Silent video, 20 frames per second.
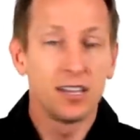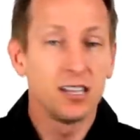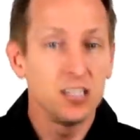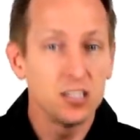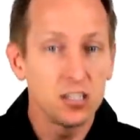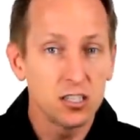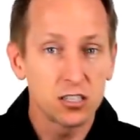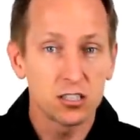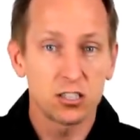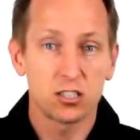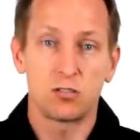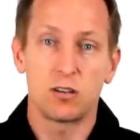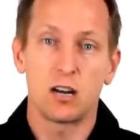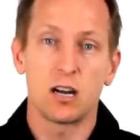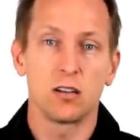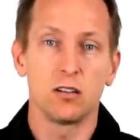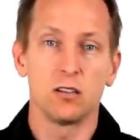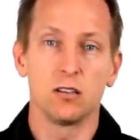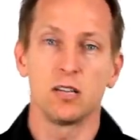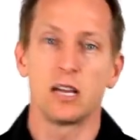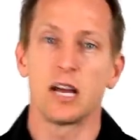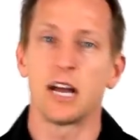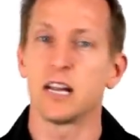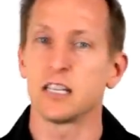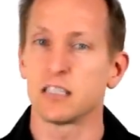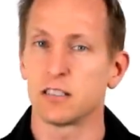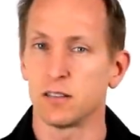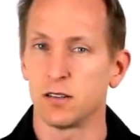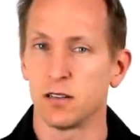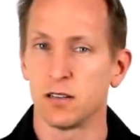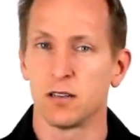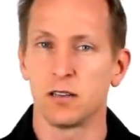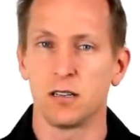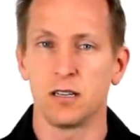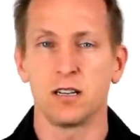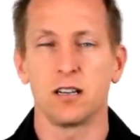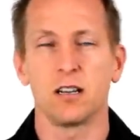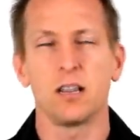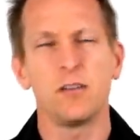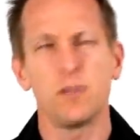you're going to struggle as a,
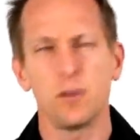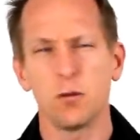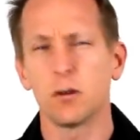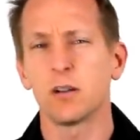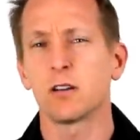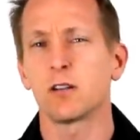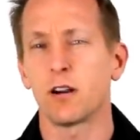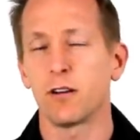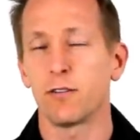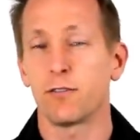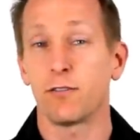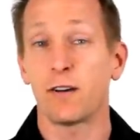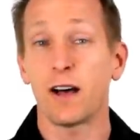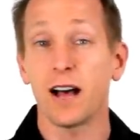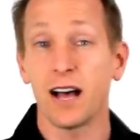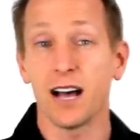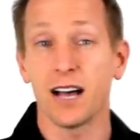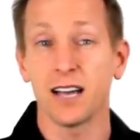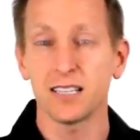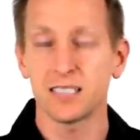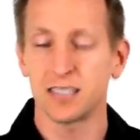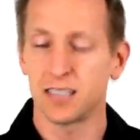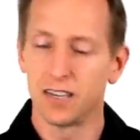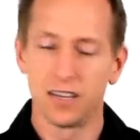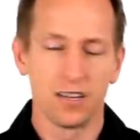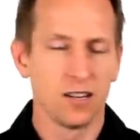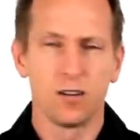you know, if you want to grow fast,